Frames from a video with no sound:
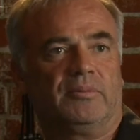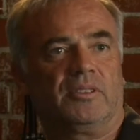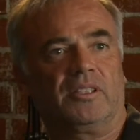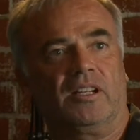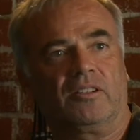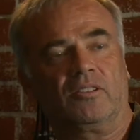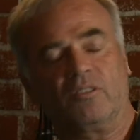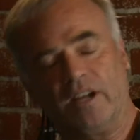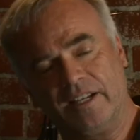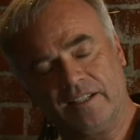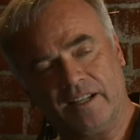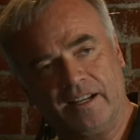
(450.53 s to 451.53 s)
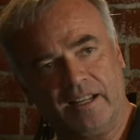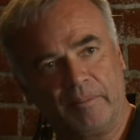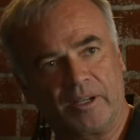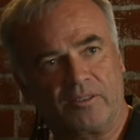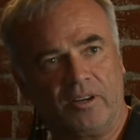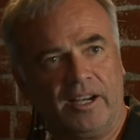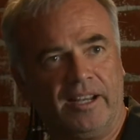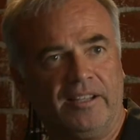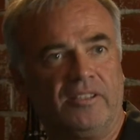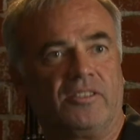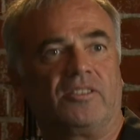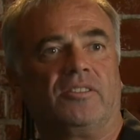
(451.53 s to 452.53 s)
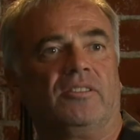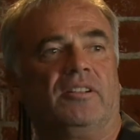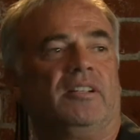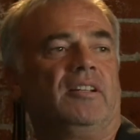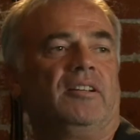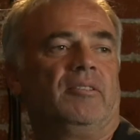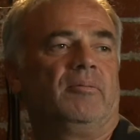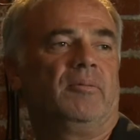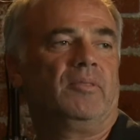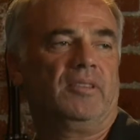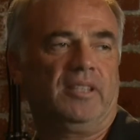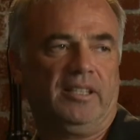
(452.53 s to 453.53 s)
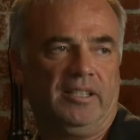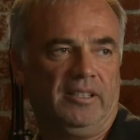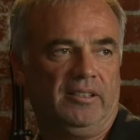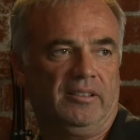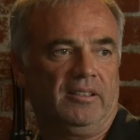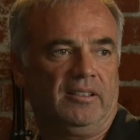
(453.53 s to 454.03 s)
it's got great dynamic range. The